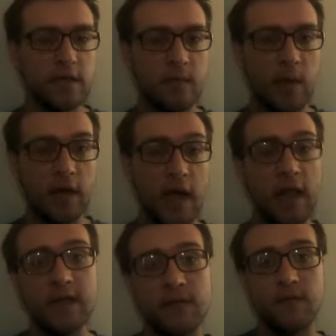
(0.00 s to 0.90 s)
and
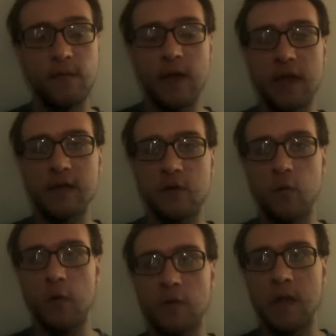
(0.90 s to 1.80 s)
minuses. I like the
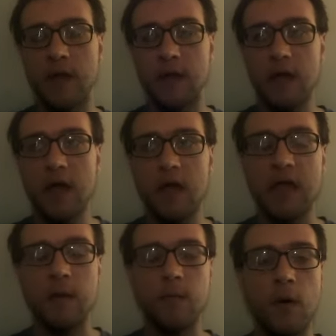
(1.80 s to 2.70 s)
quote, like,
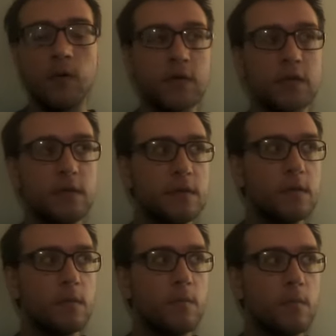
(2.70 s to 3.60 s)
in most
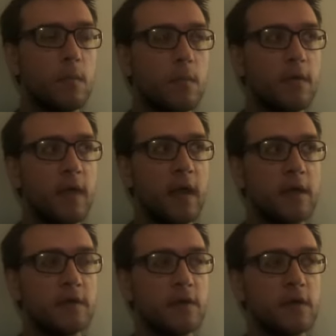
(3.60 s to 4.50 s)

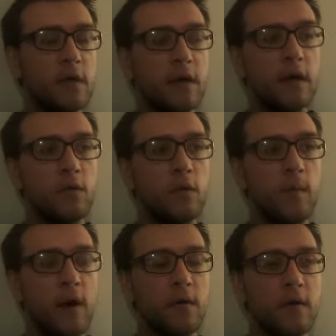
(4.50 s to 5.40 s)
things there's an unequal
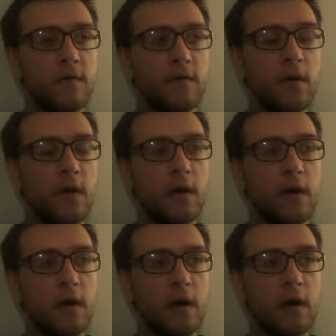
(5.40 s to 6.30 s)
amount of
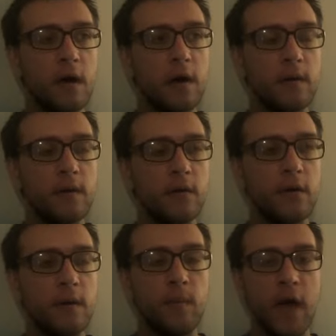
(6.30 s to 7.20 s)

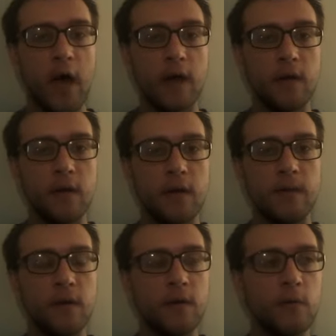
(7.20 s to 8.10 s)
good and bad,
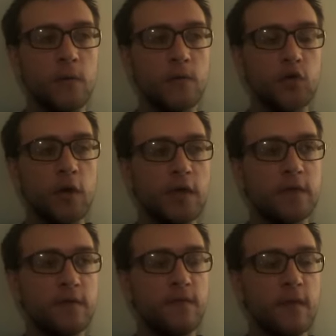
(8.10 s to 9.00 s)
and the trick is
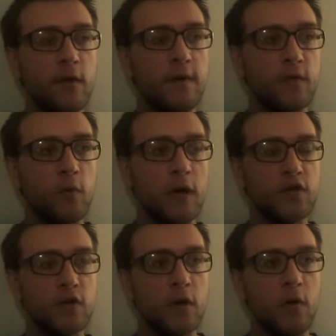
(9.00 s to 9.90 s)
to figure out the
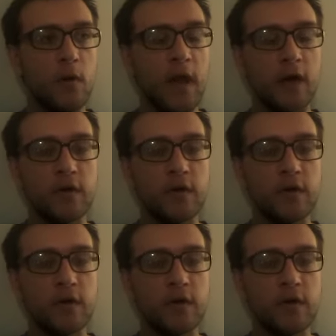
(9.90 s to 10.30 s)
ratio and act